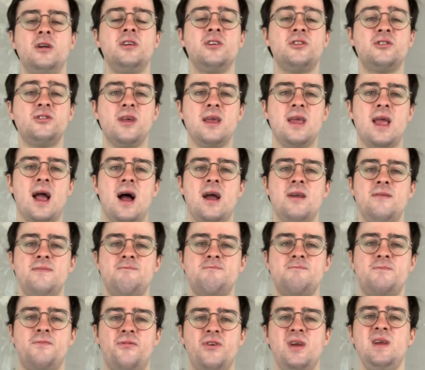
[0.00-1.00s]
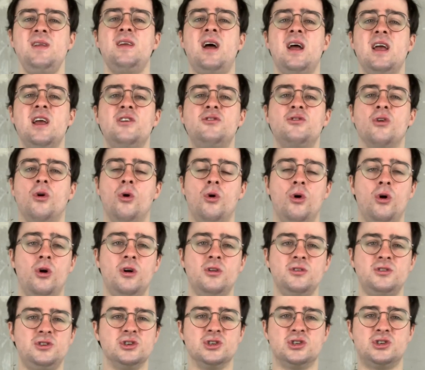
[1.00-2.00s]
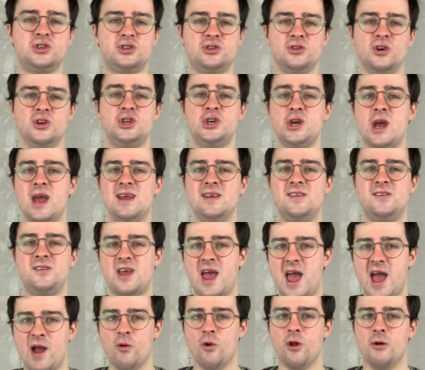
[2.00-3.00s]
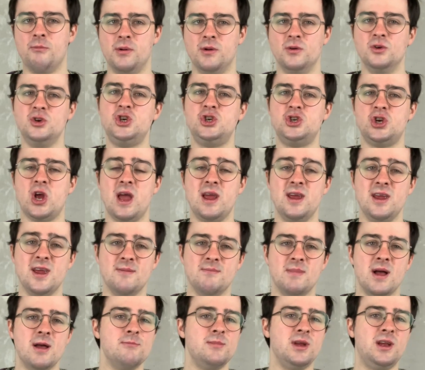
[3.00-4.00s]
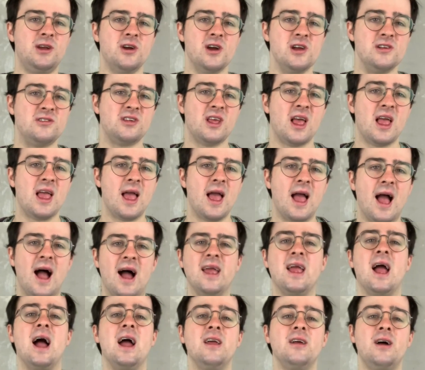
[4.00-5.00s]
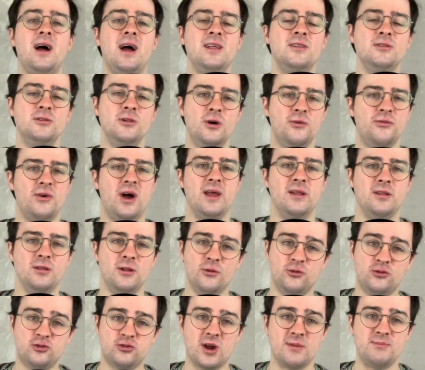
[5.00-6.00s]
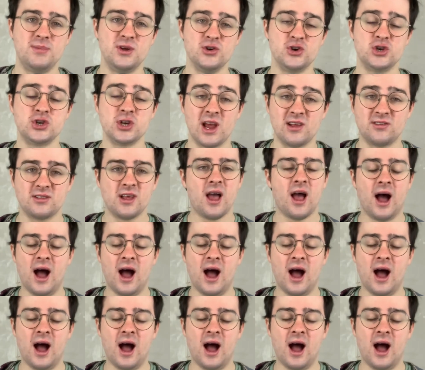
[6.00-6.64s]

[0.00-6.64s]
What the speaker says: honestly, I think that is all just such a terrible shame, because I love trebuchets.